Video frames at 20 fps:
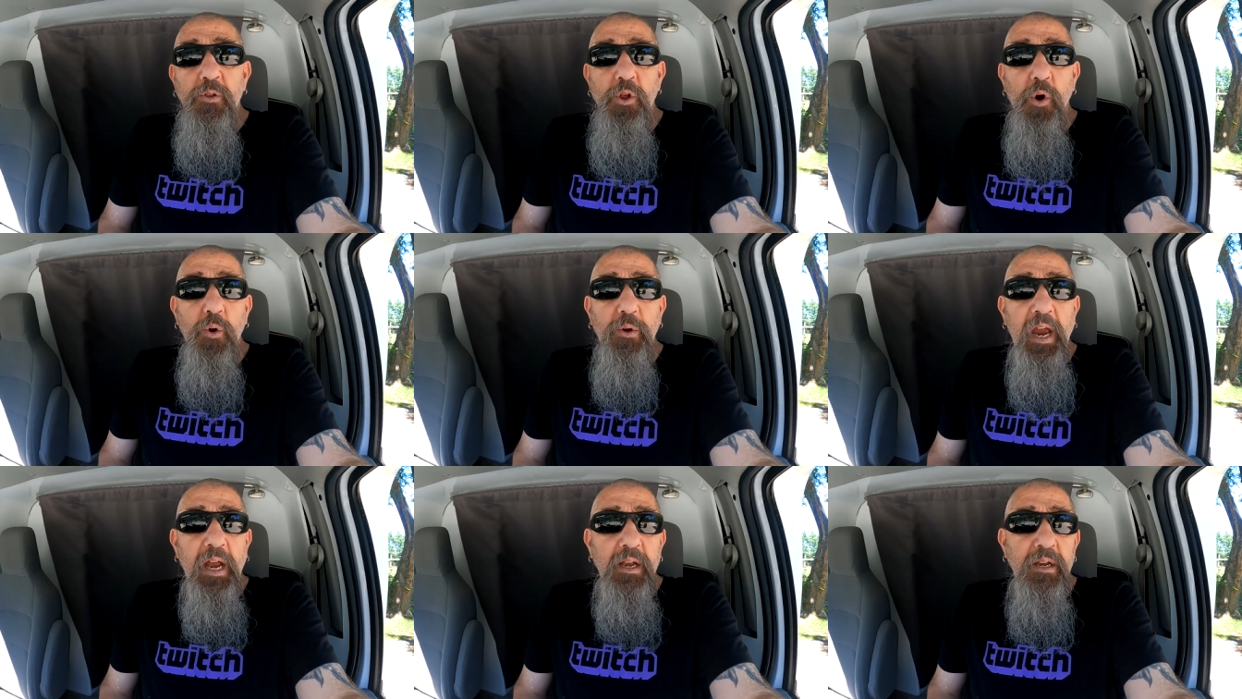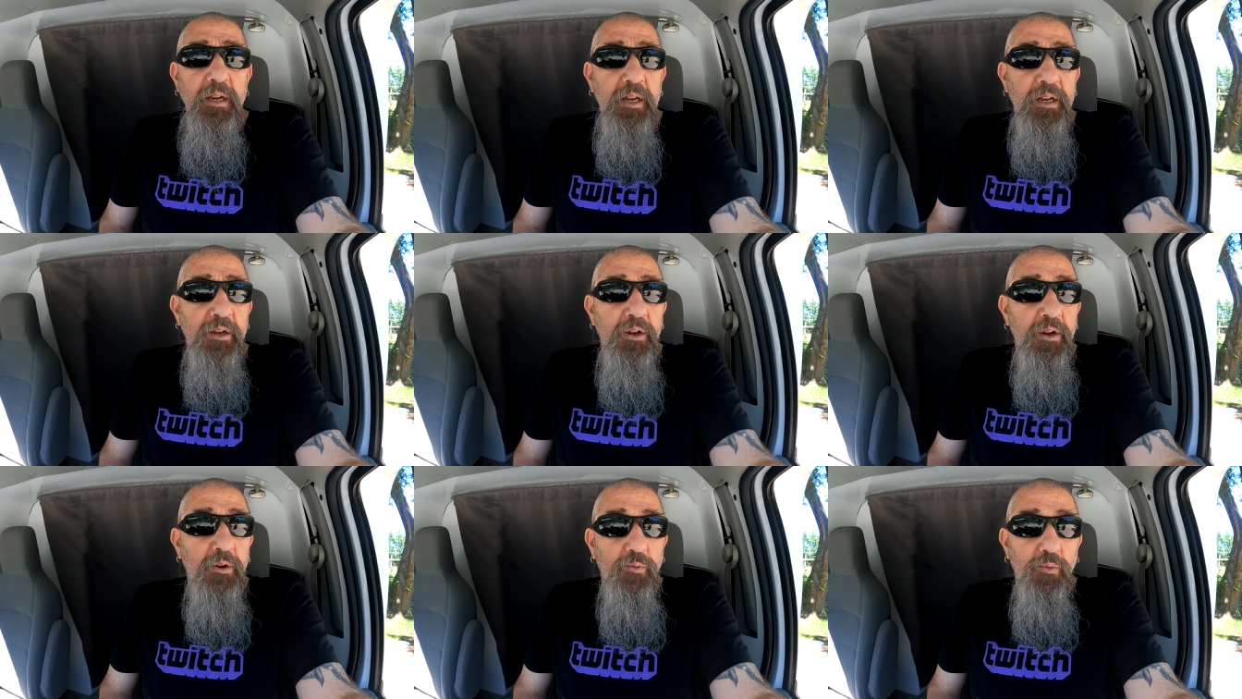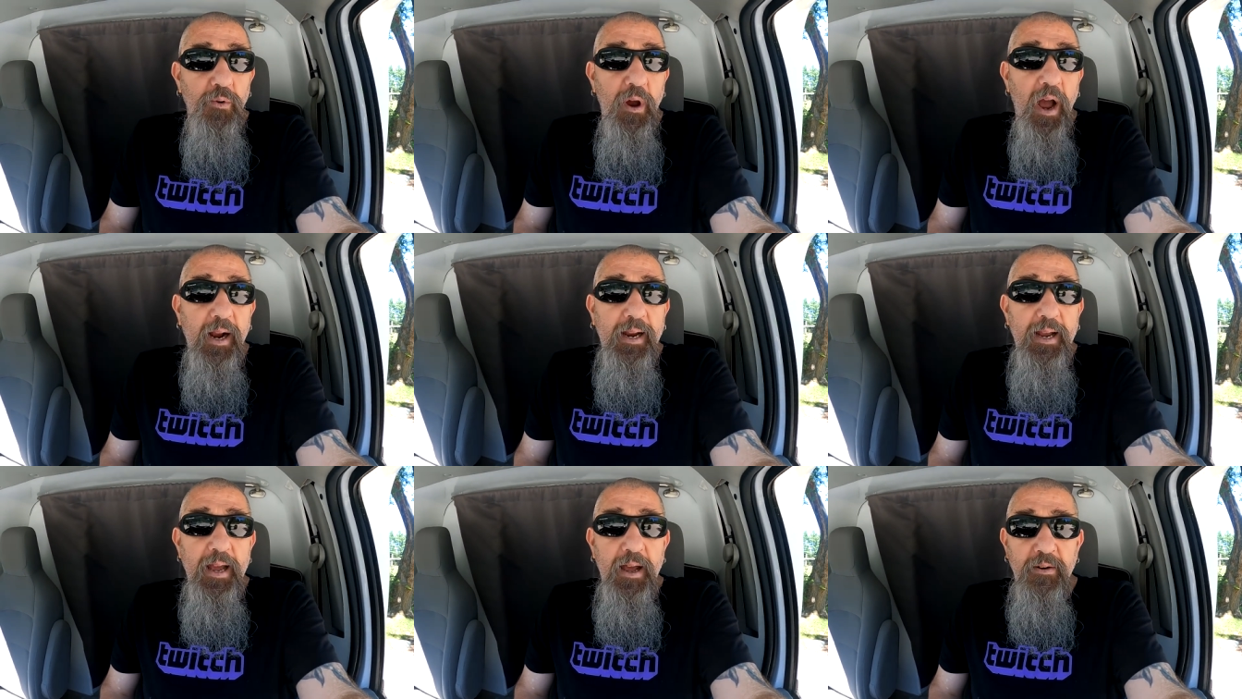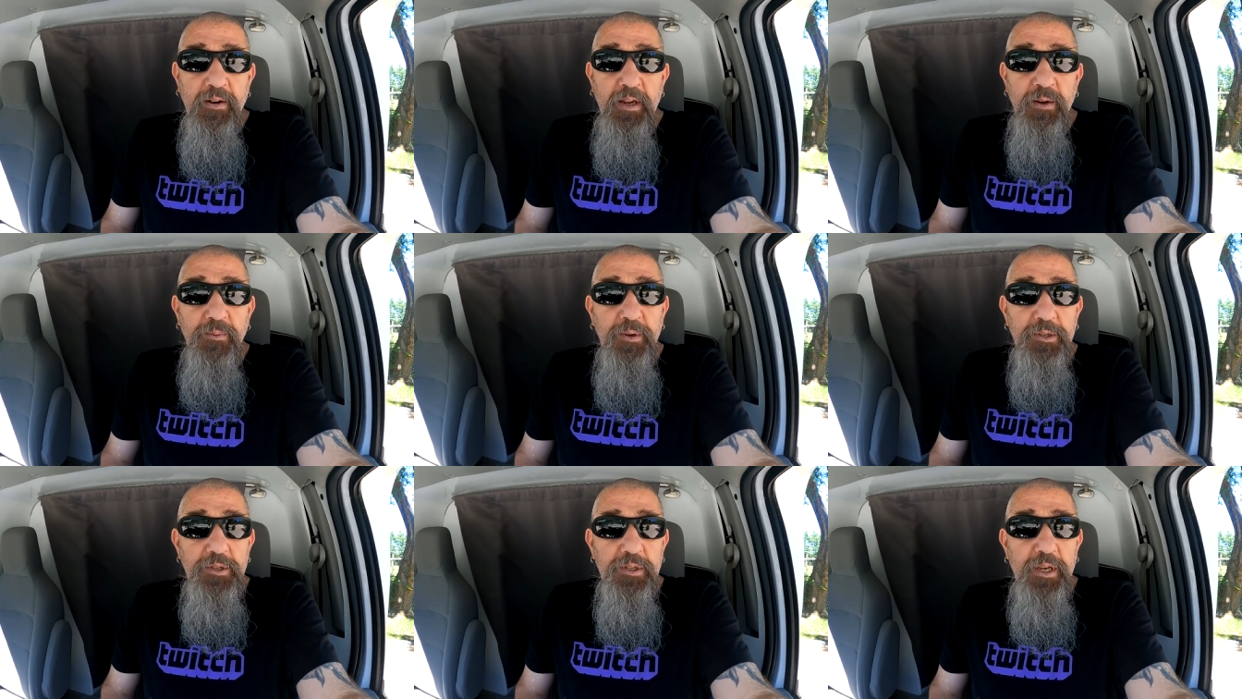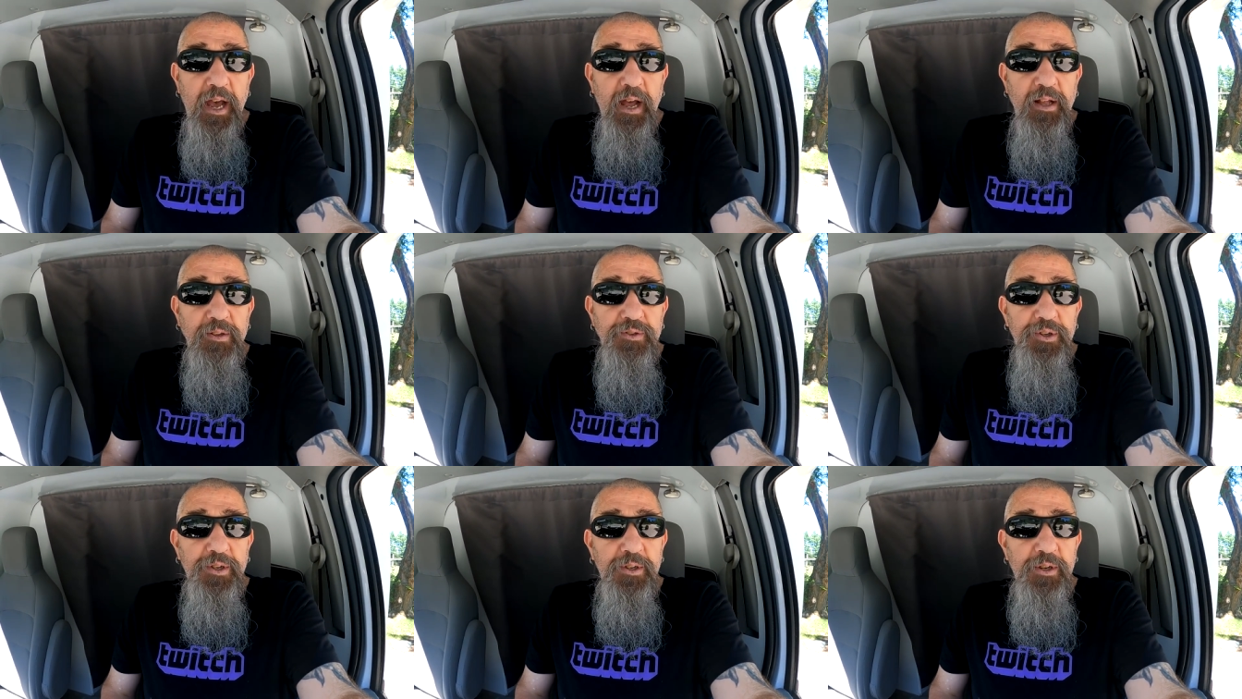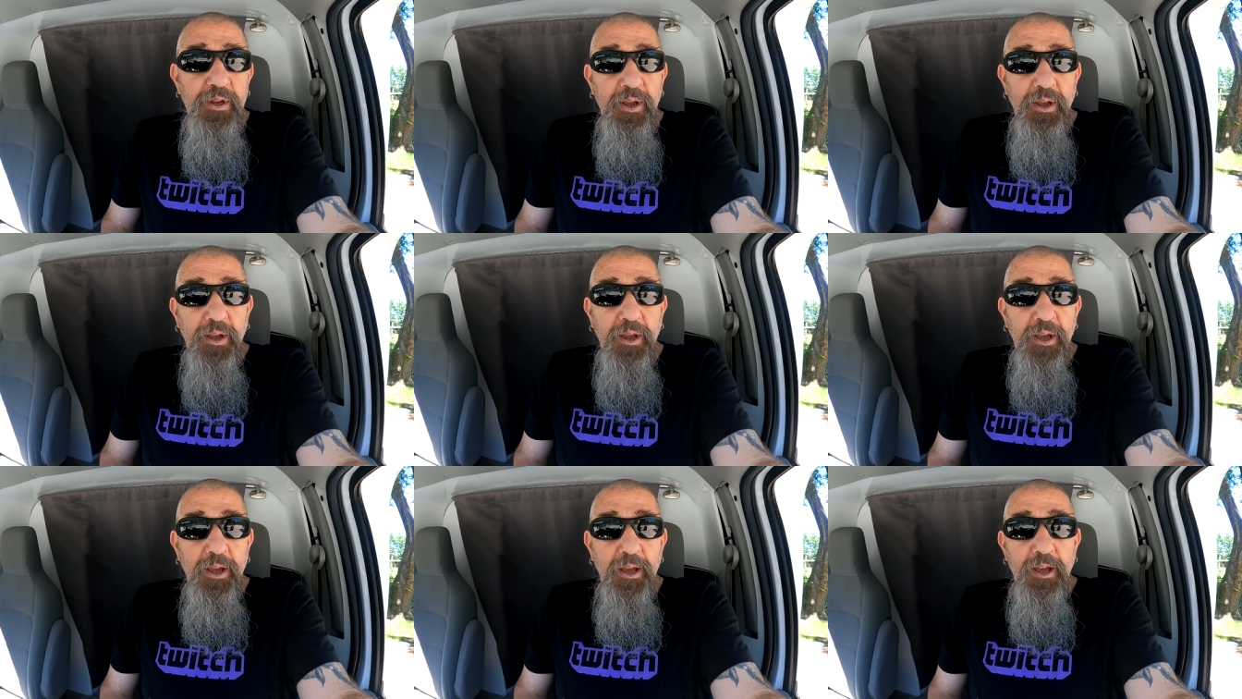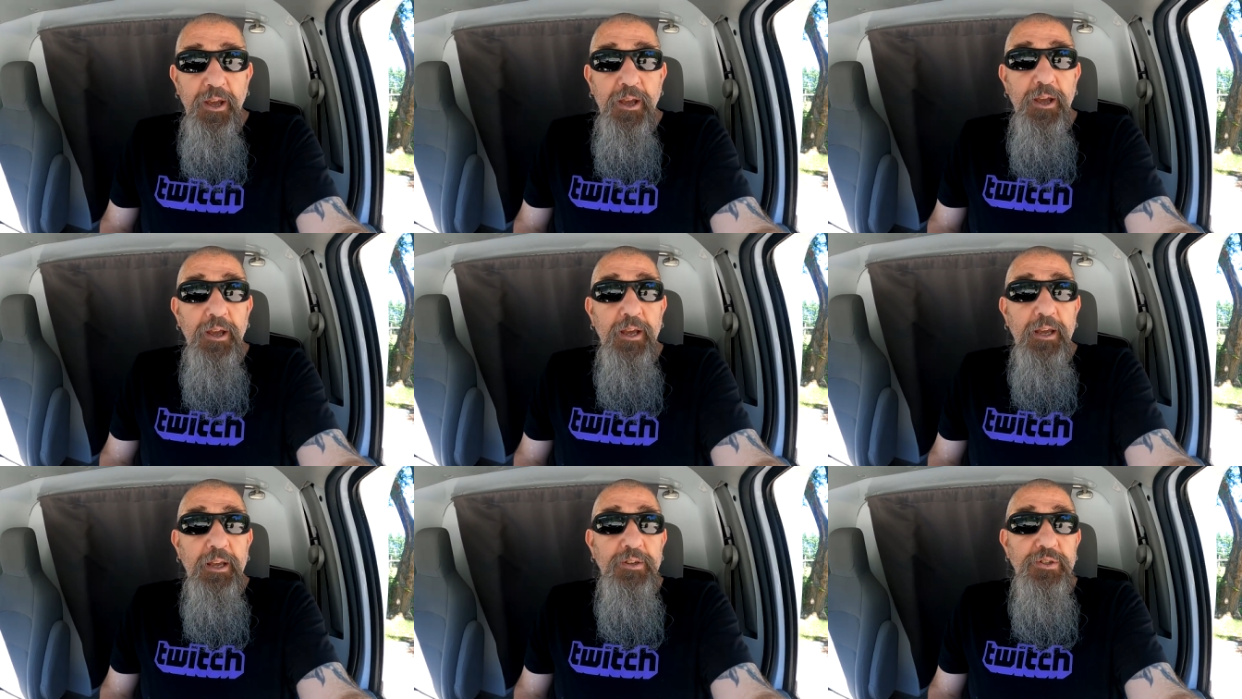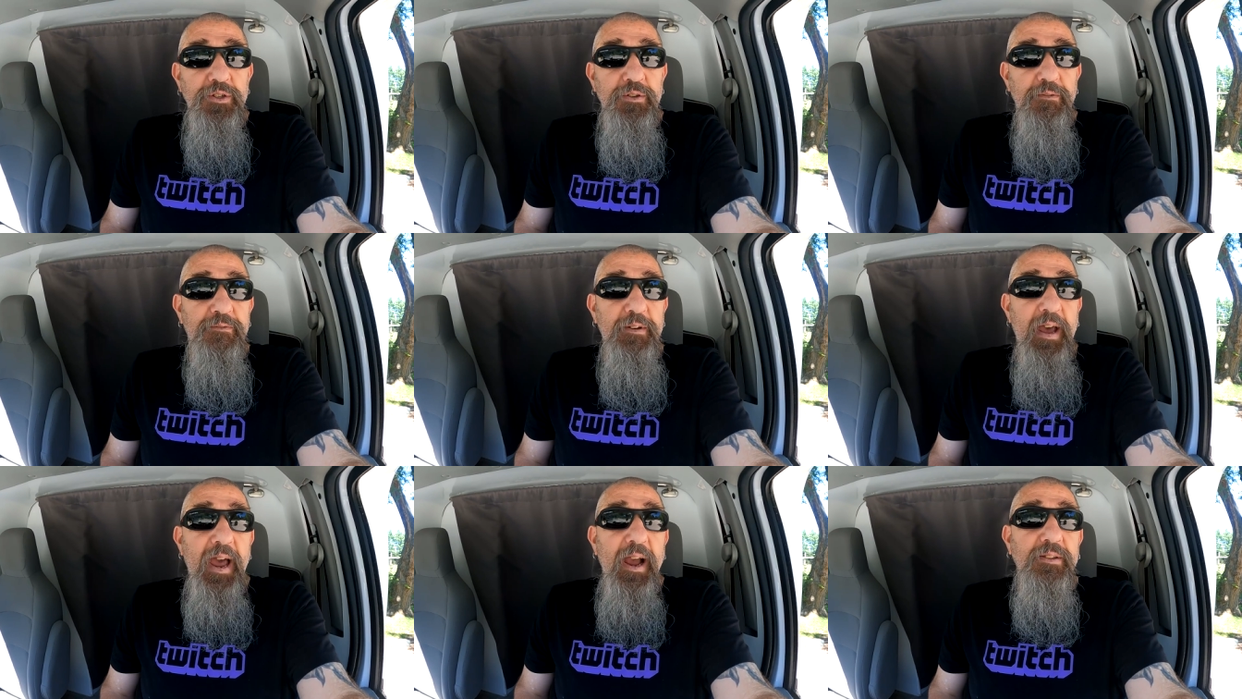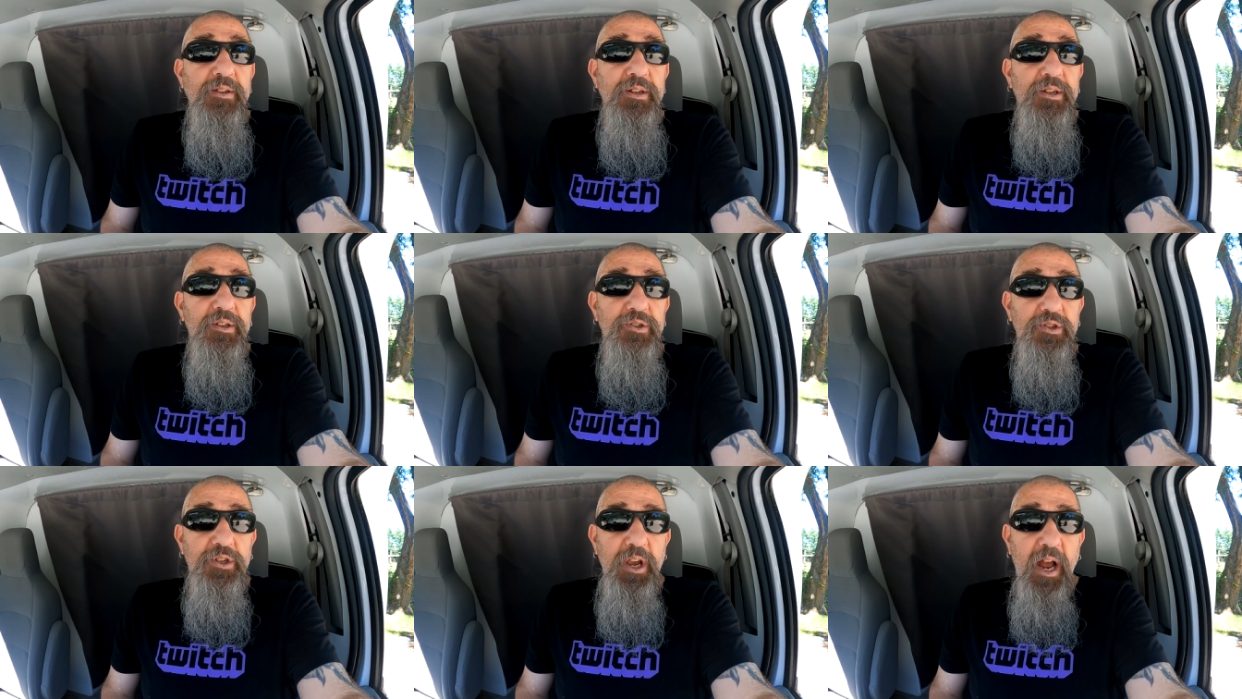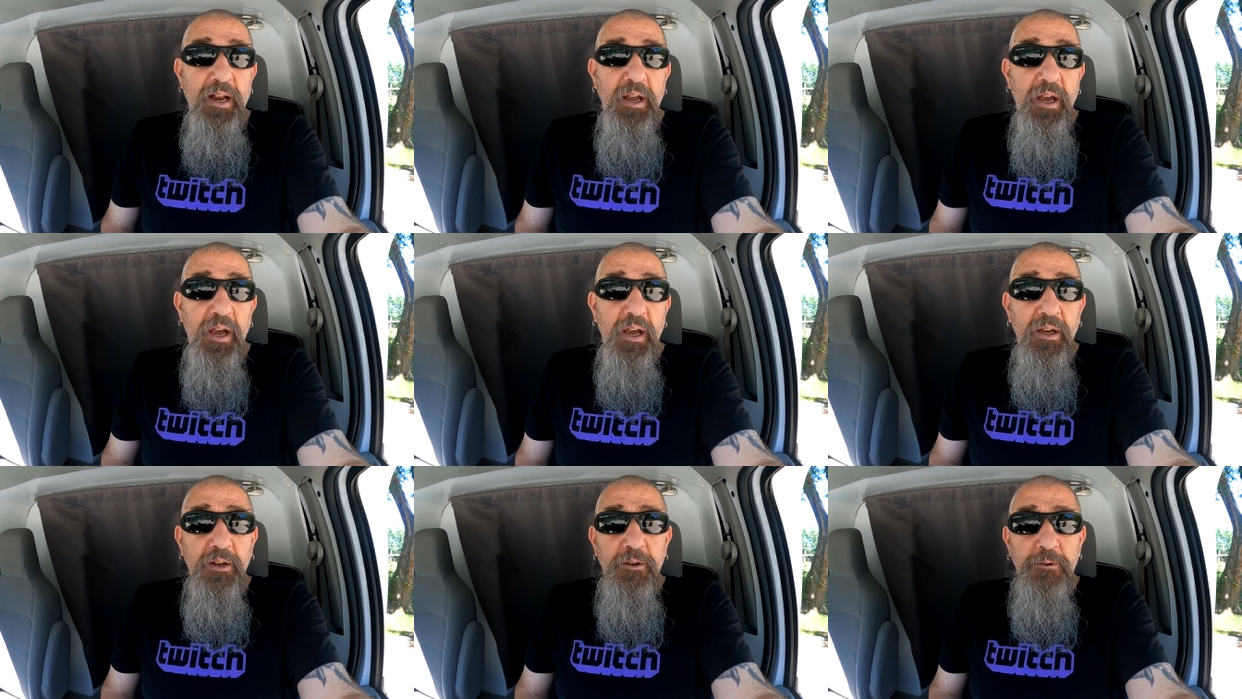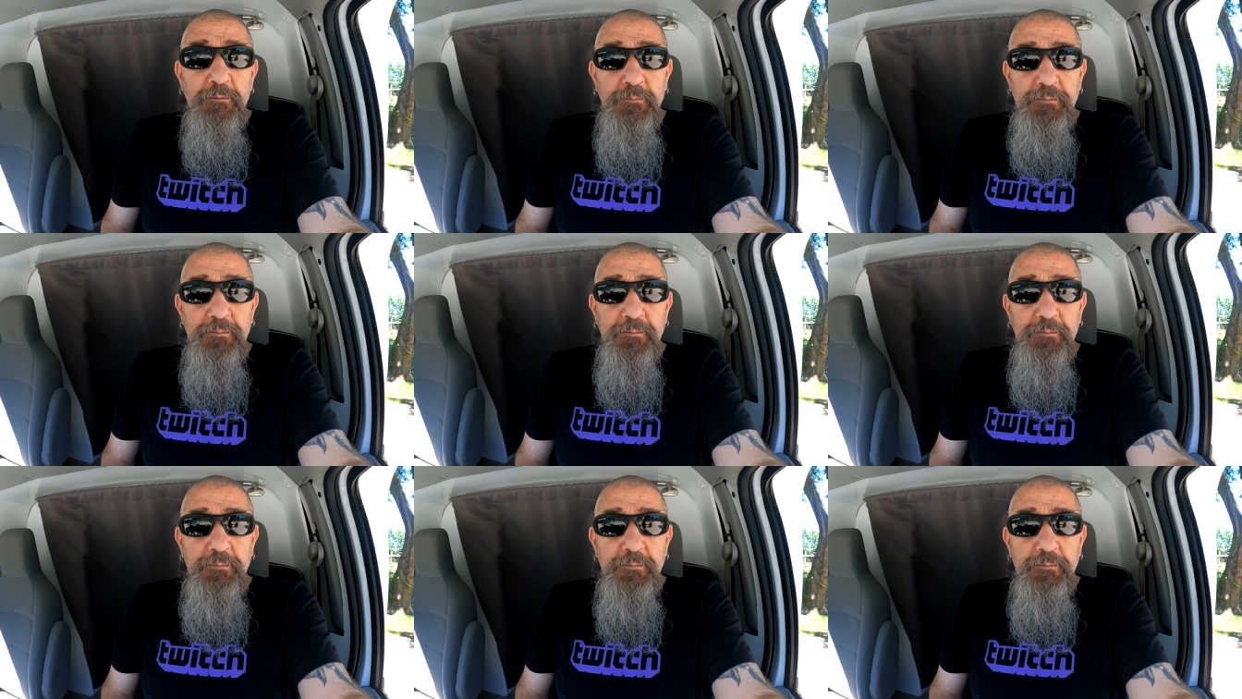located in Rock County, Wisconsin, is the fact that it's got